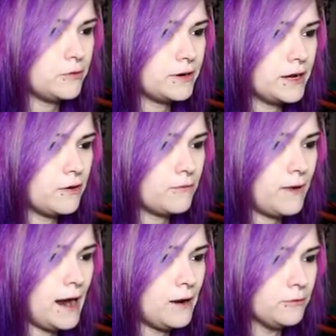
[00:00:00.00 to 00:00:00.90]
build it
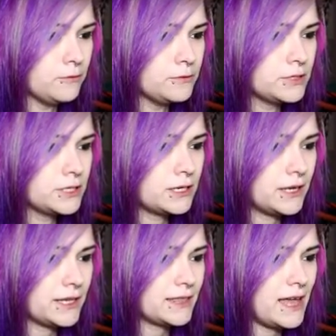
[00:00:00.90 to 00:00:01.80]
around
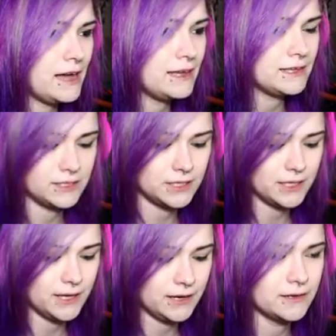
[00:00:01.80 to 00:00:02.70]
like that,
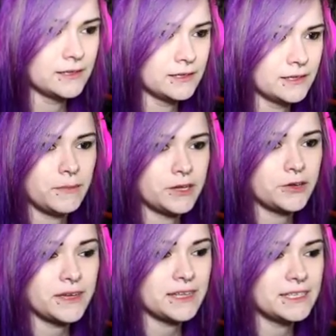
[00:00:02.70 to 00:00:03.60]
so then my
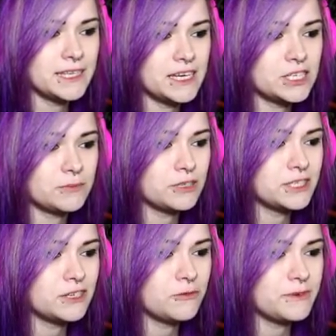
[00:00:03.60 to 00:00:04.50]
cooking station would
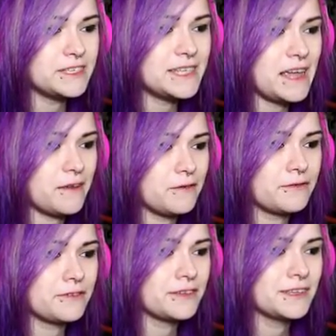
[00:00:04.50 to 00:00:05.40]
still be
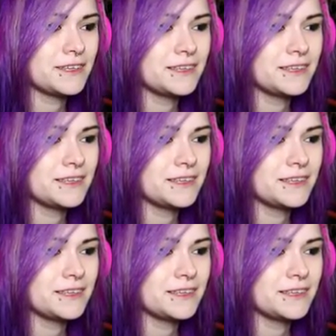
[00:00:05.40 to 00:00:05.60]
safe.